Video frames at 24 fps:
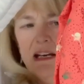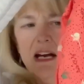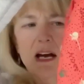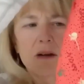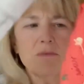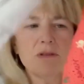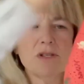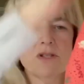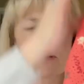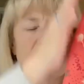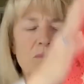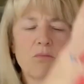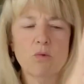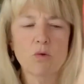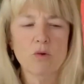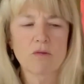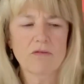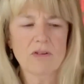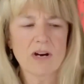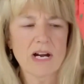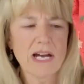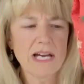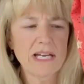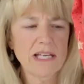I would do it more
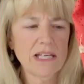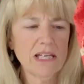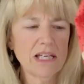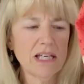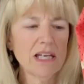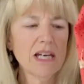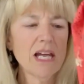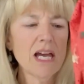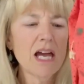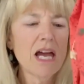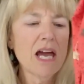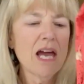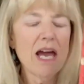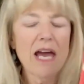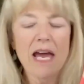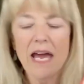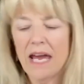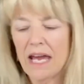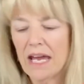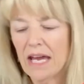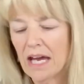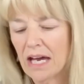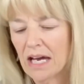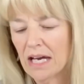for hiking.
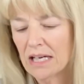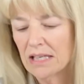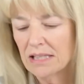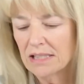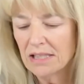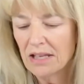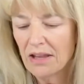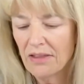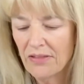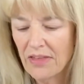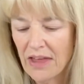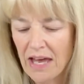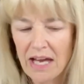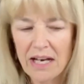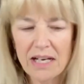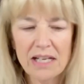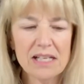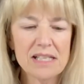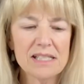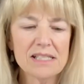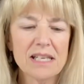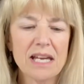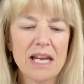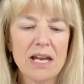And that
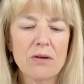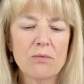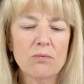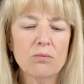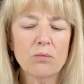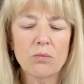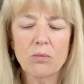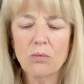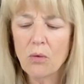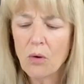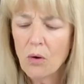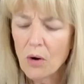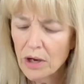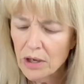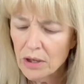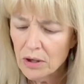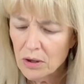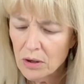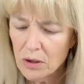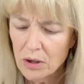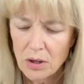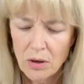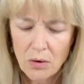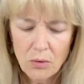is a
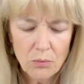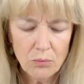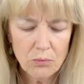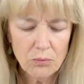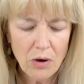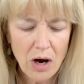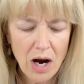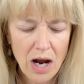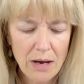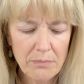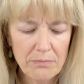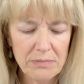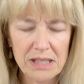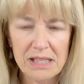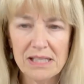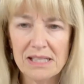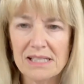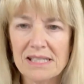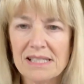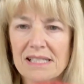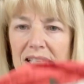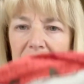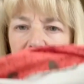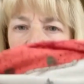Royal
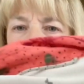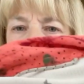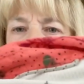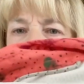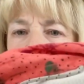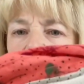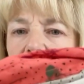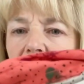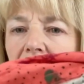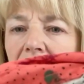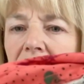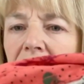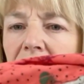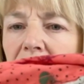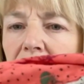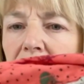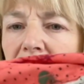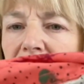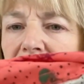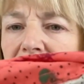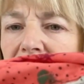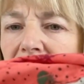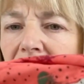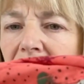Robins. Now it's kind of
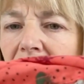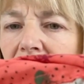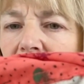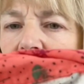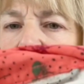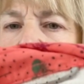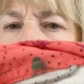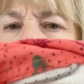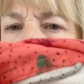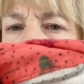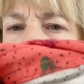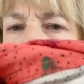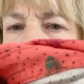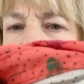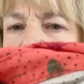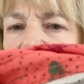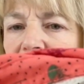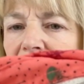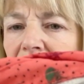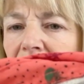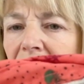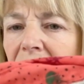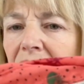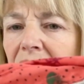missing
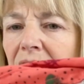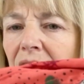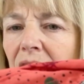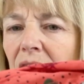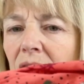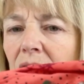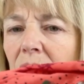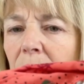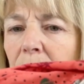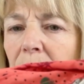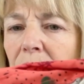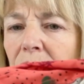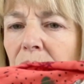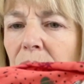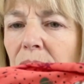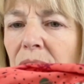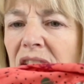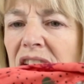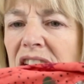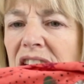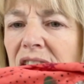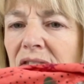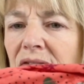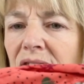this in here, but the
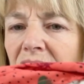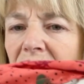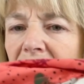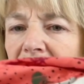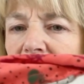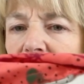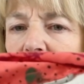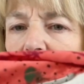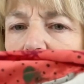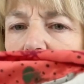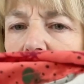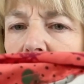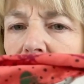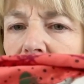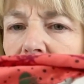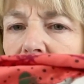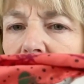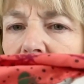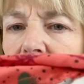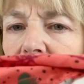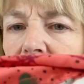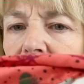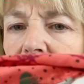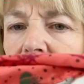rest of it is in really
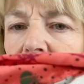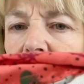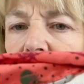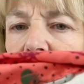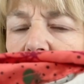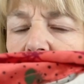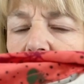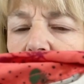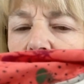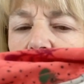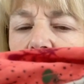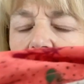good condition.